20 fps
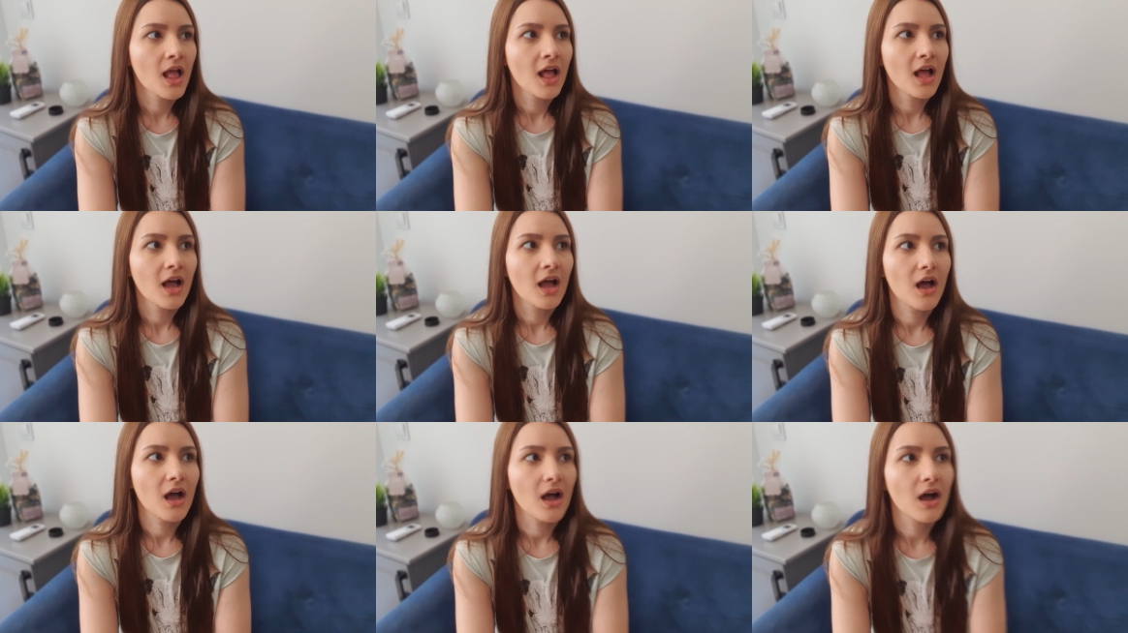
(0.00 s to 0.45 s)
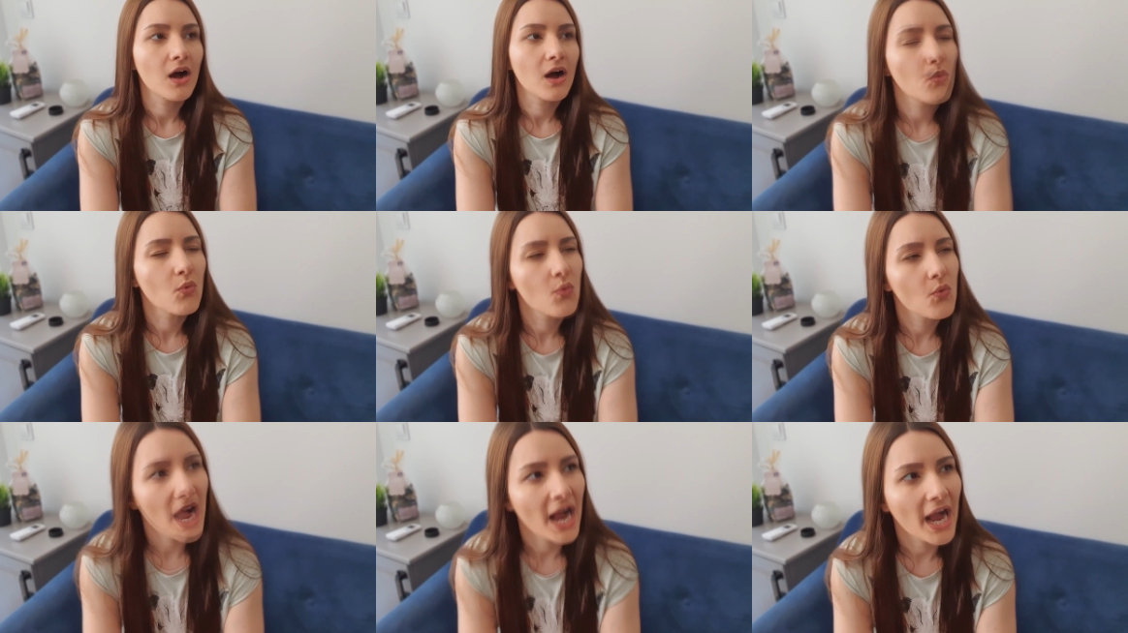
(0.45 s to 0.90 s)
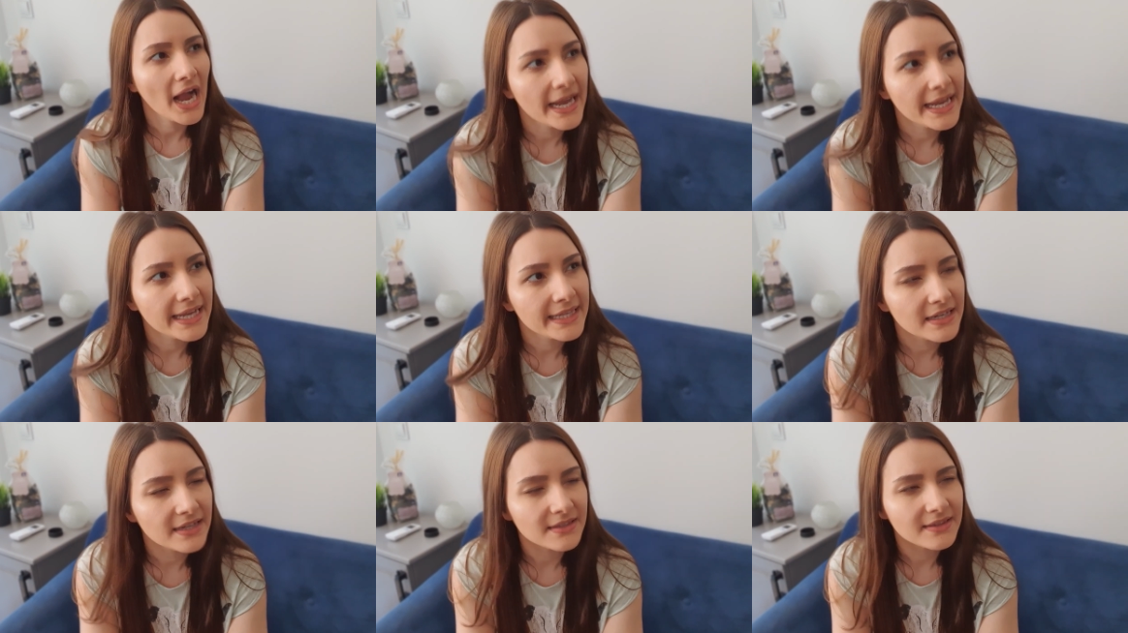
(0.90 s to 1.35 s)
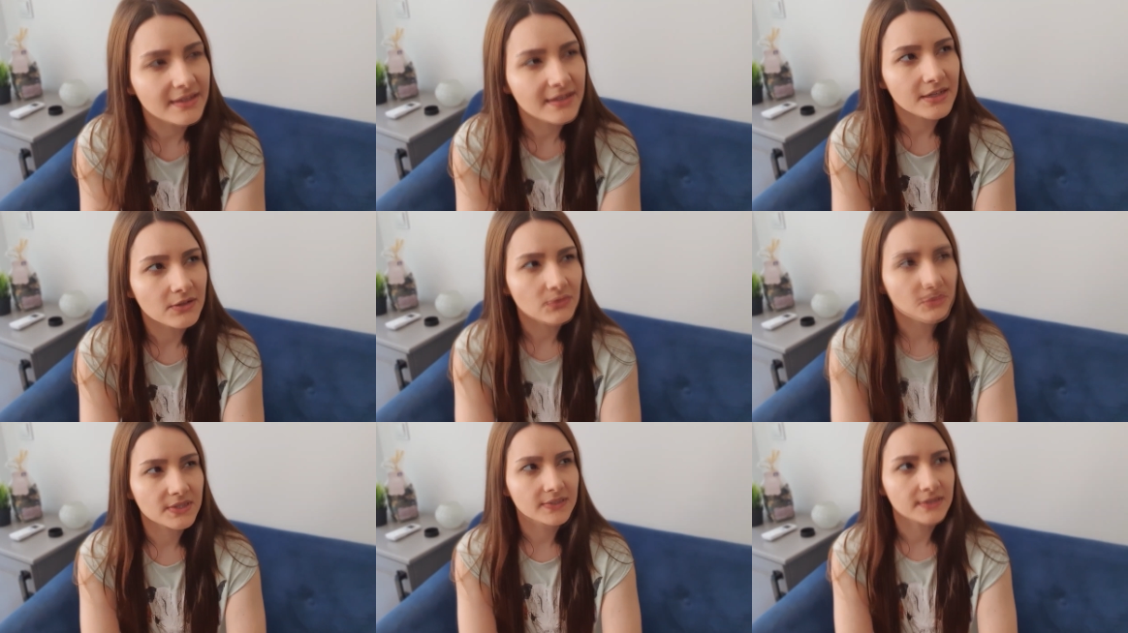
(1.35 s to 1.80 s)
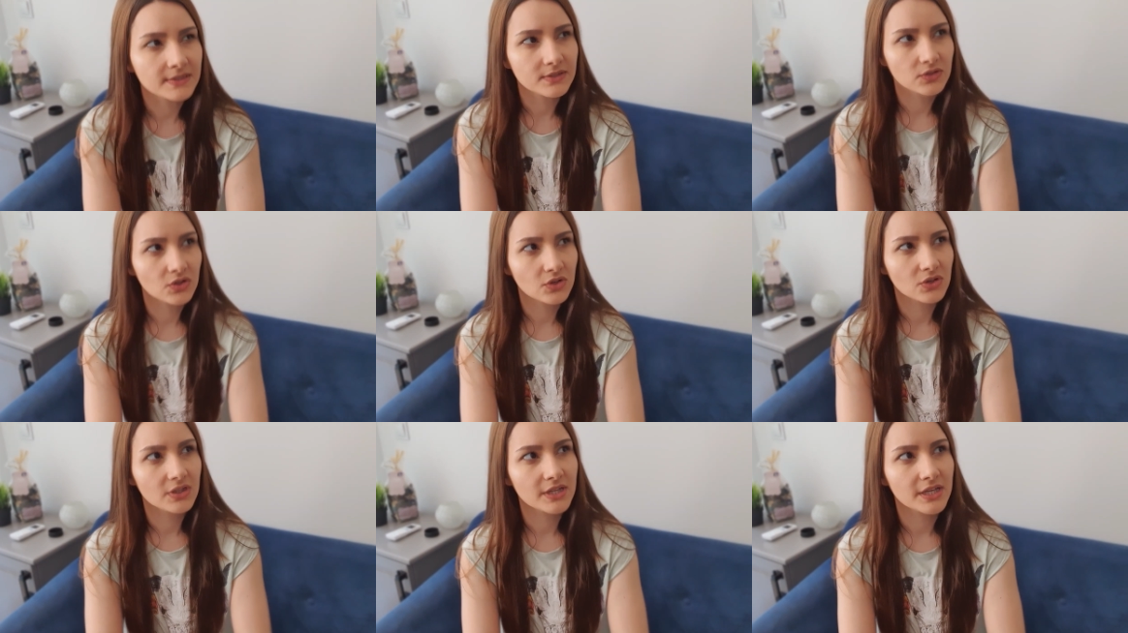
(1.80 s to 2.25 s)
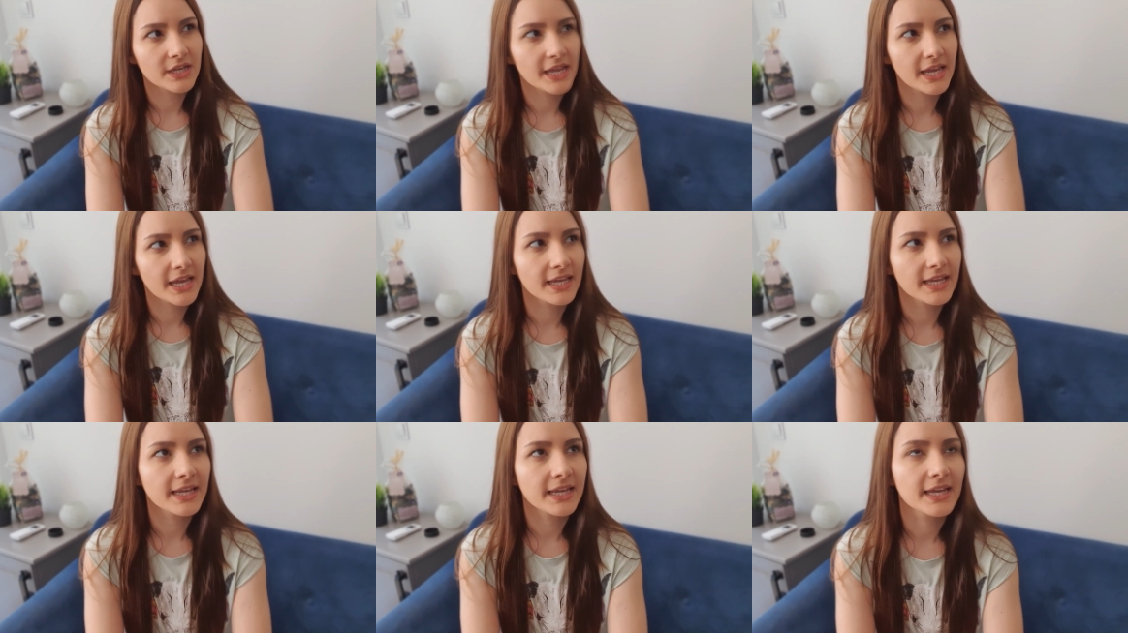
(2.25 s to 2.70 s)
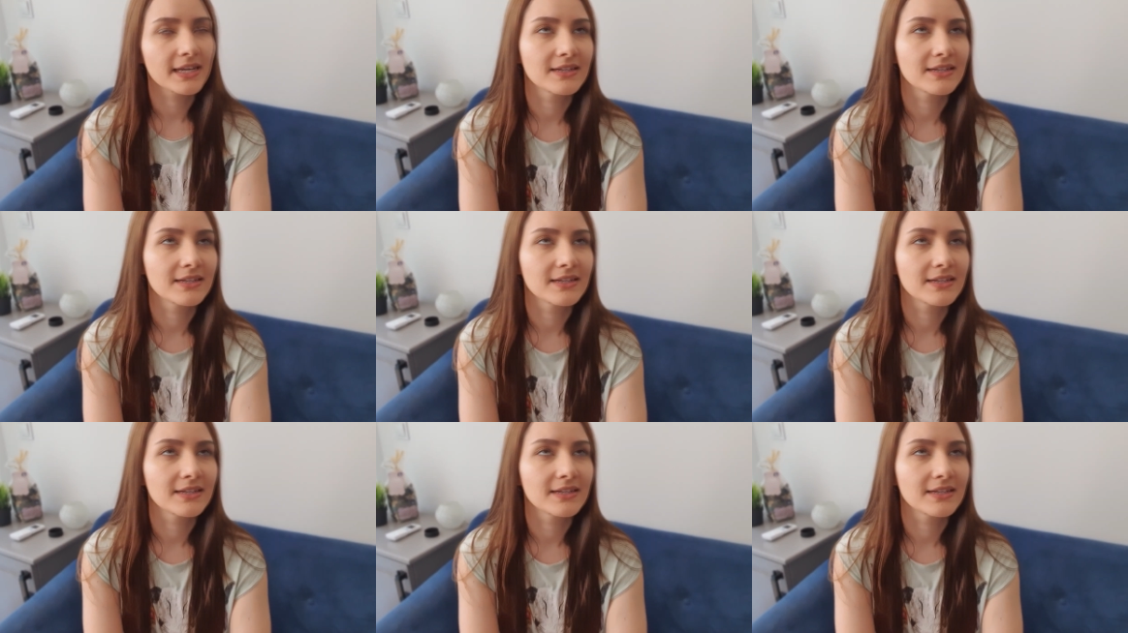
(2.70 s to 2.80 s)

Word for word: Wine, I think I was installing,